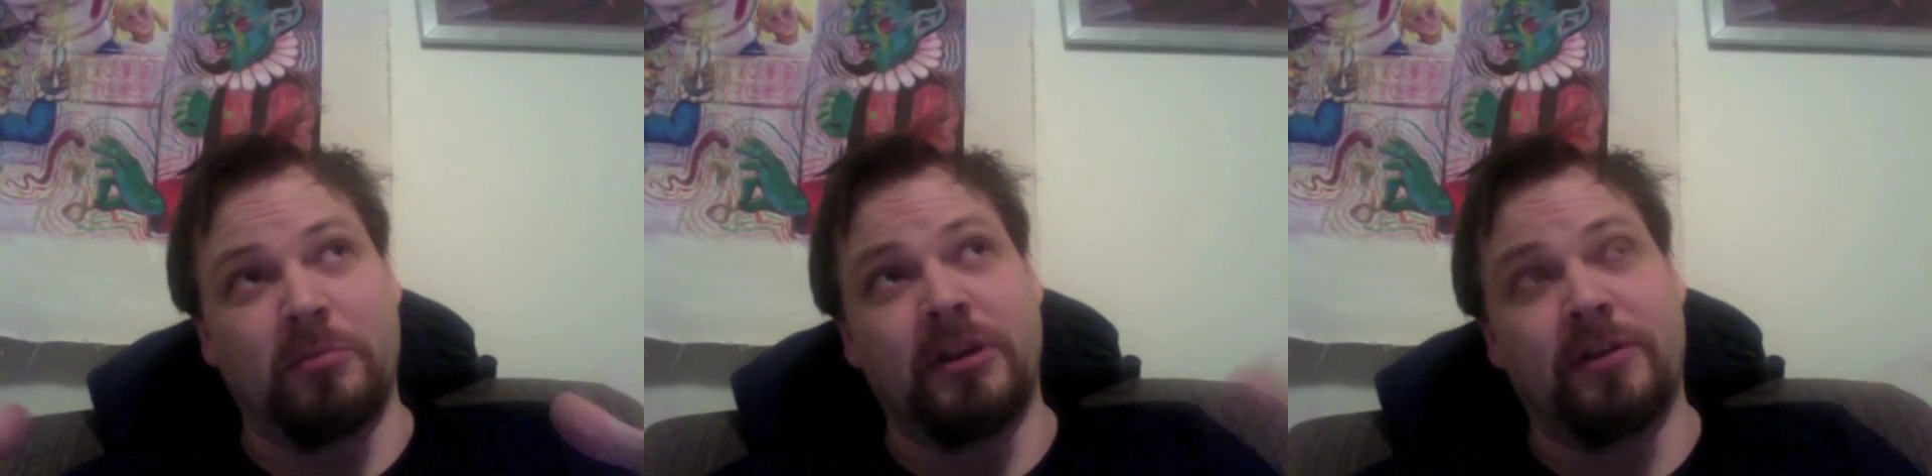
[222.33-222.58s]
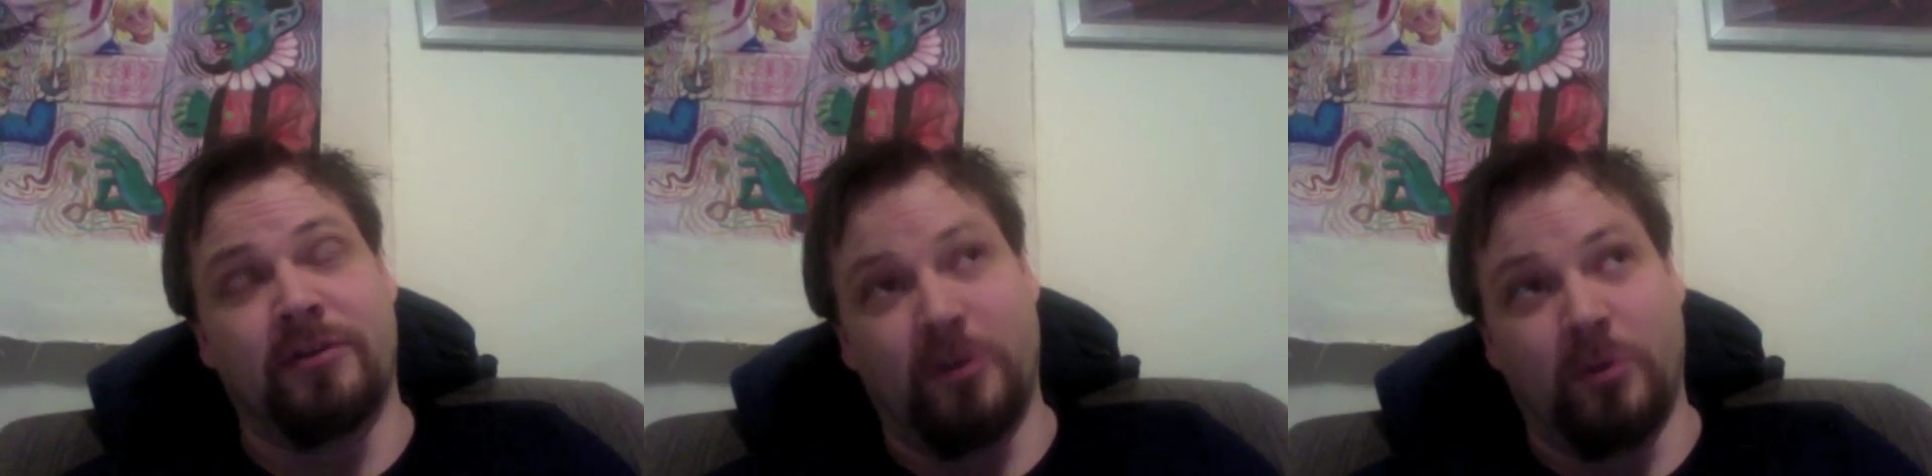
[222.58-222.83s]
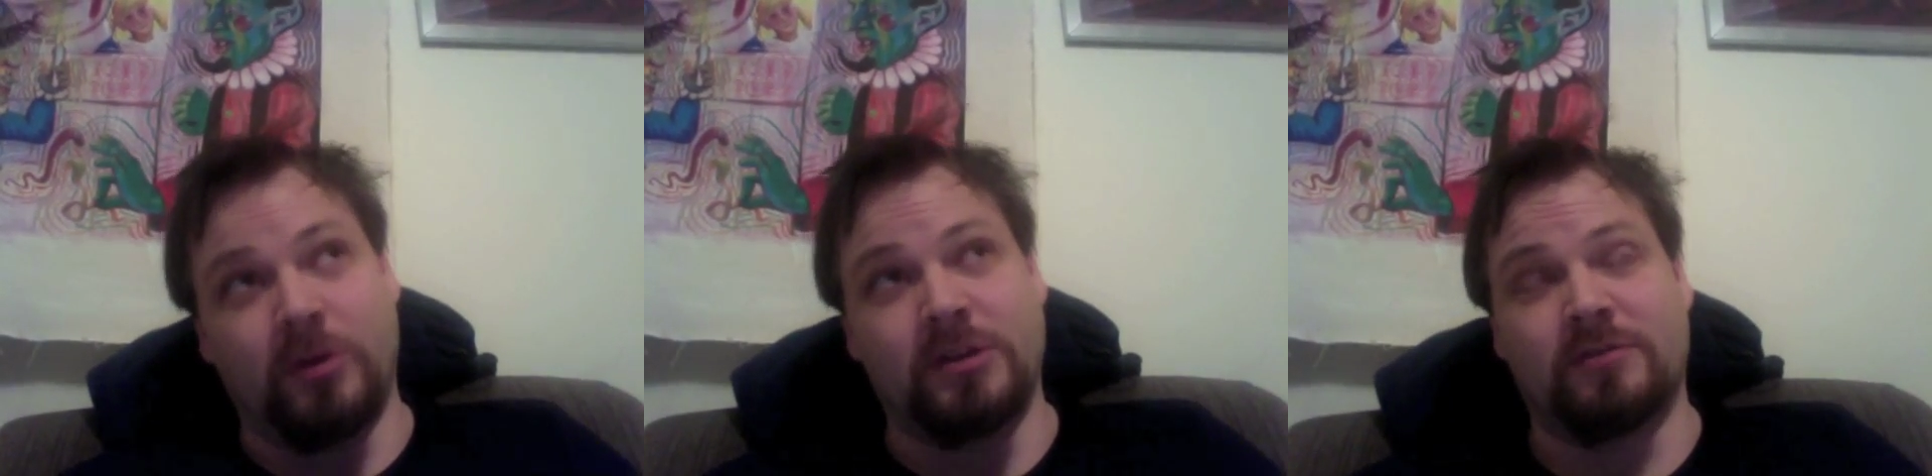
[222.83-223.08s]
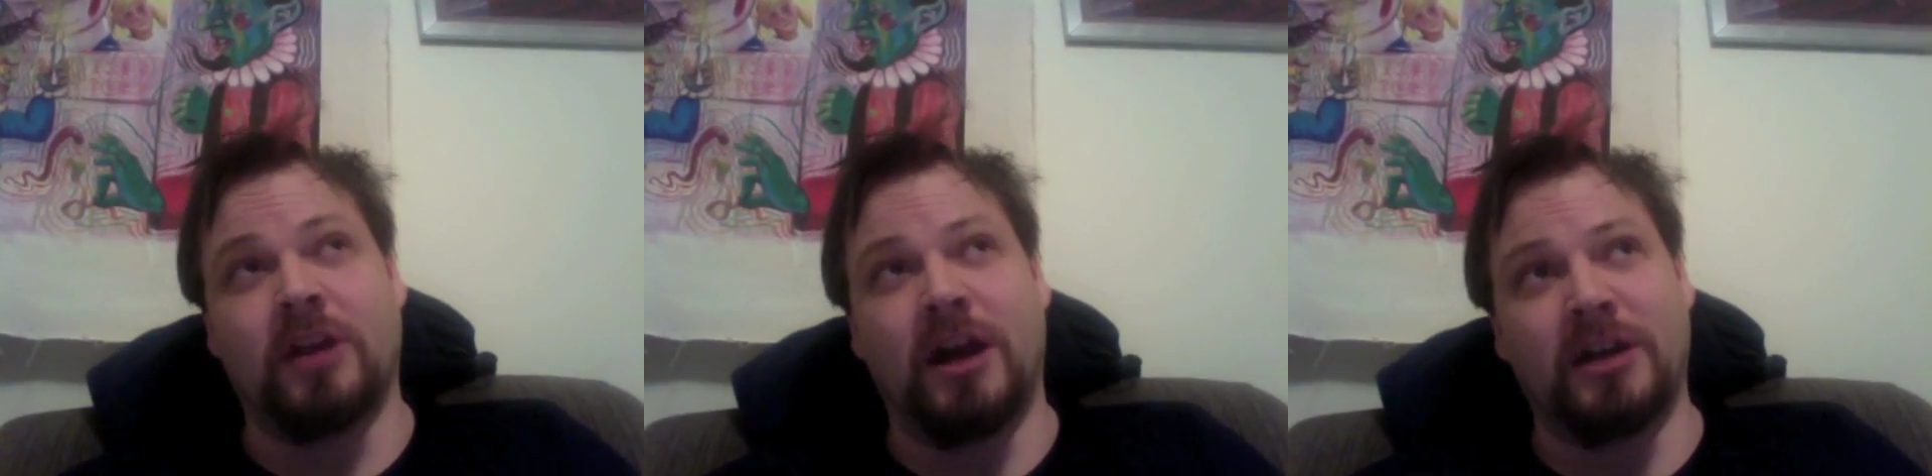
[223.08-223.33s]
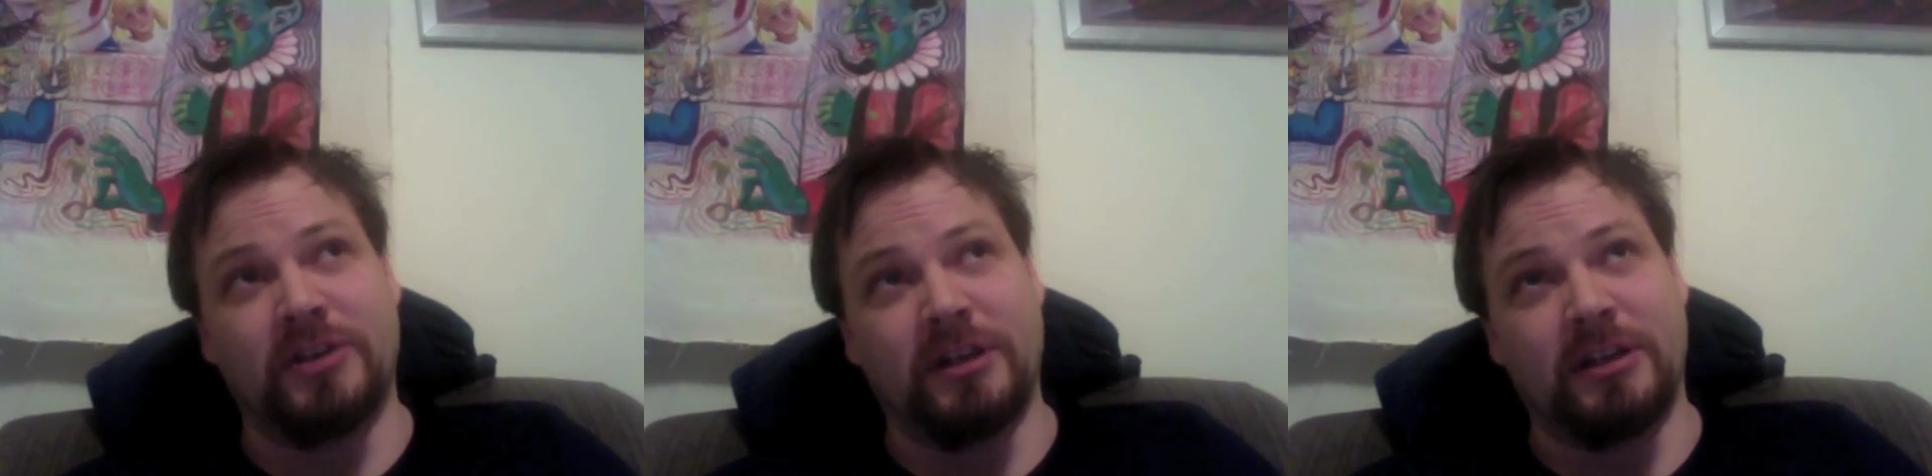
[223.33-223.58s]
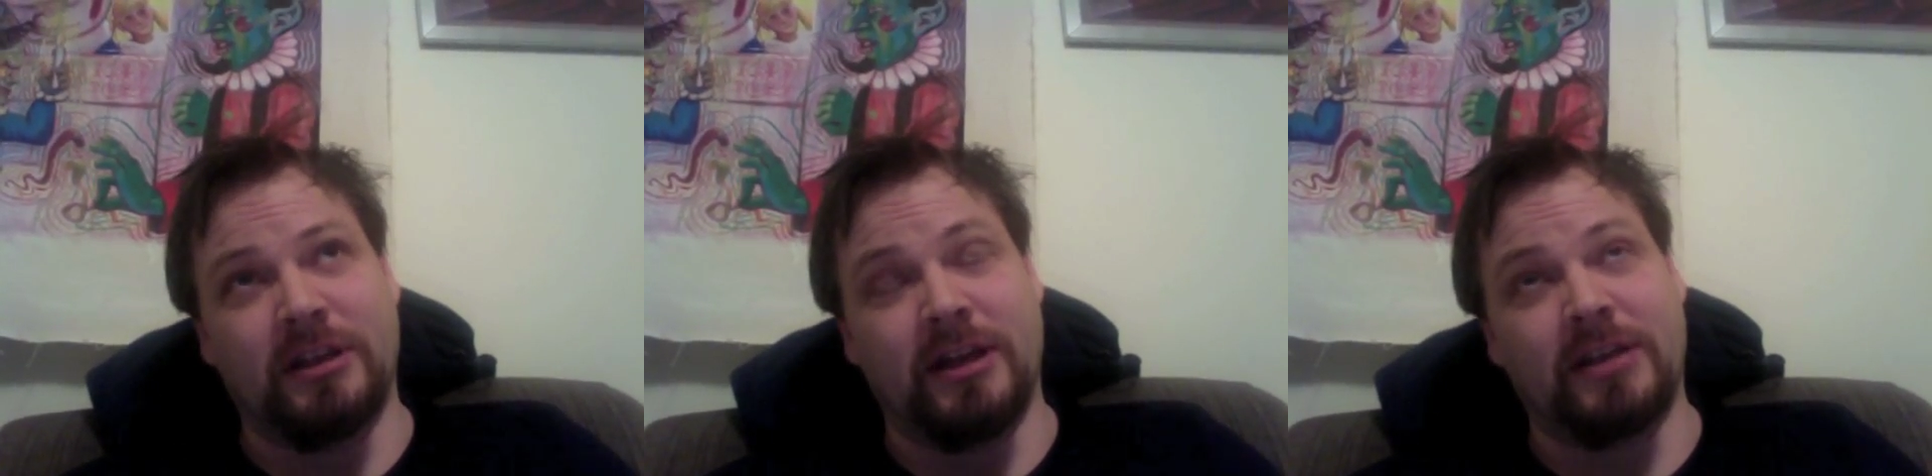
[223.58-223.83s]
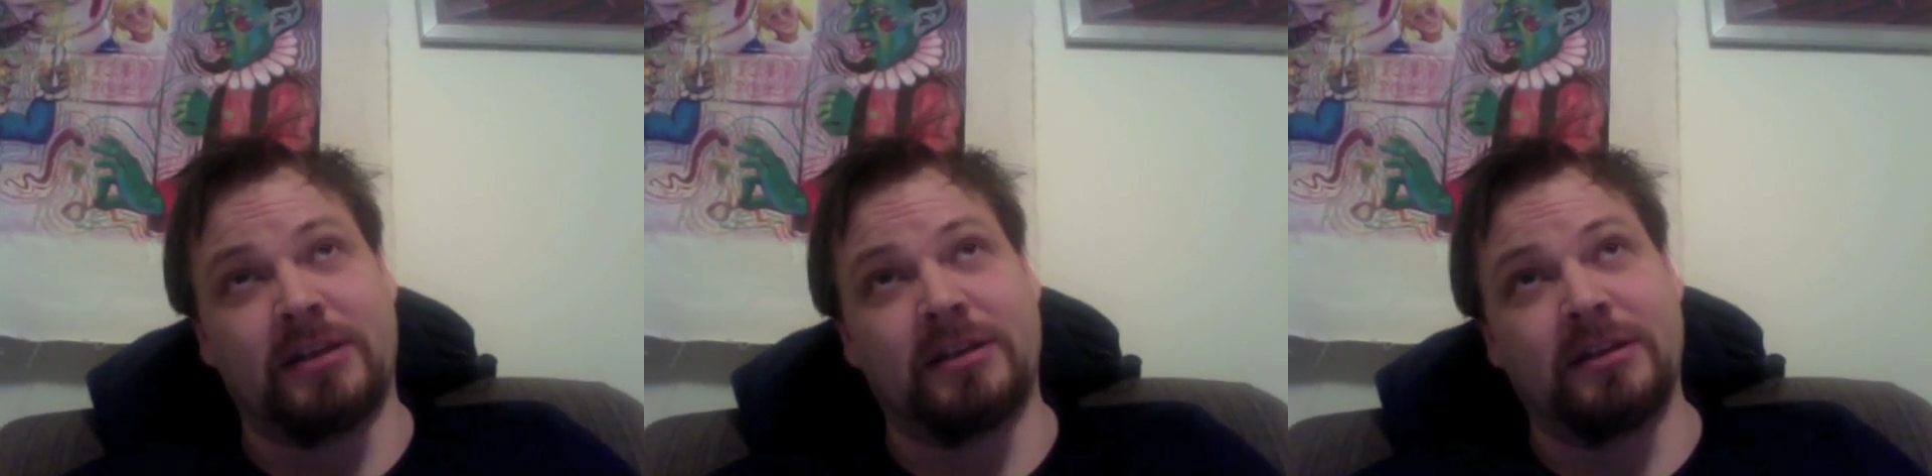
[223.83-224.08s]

different orders of logic, like